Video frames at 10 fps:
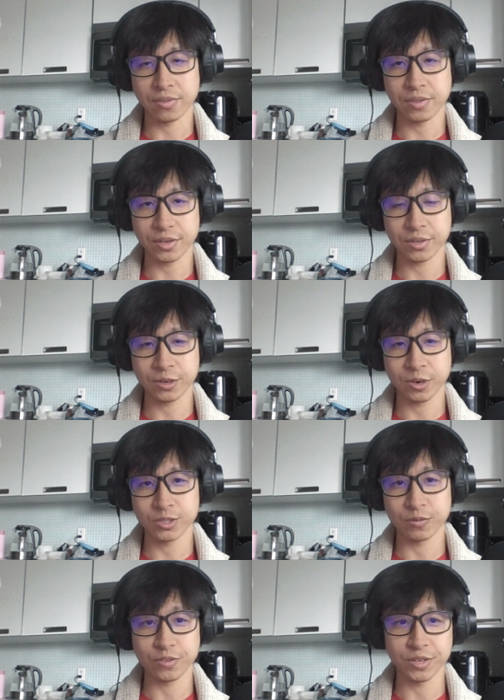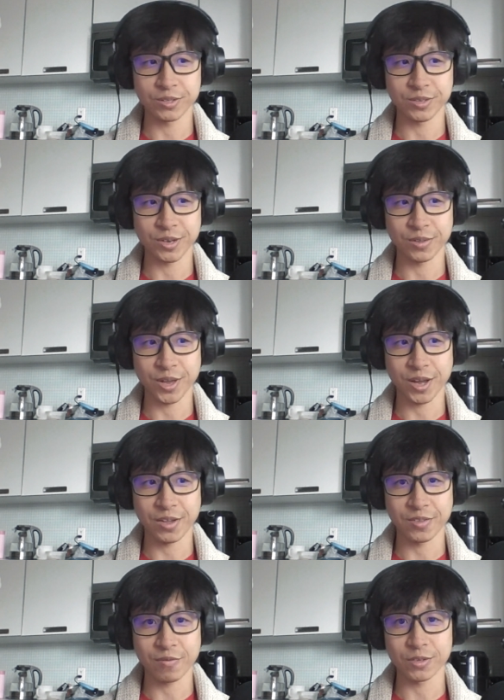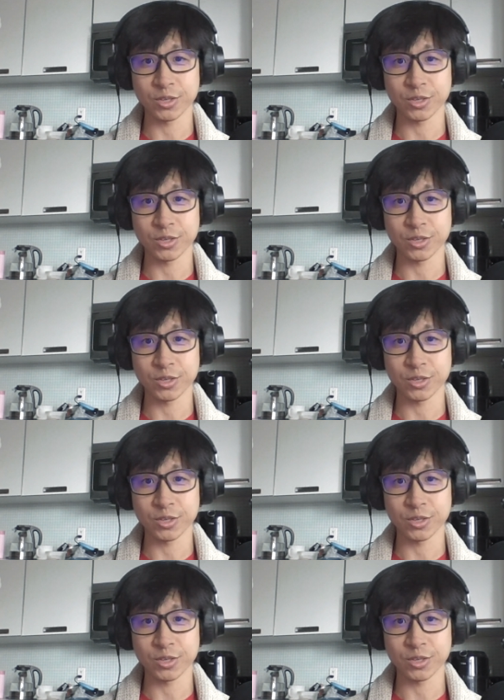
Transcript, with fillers: I, think lots of things, uh, they are never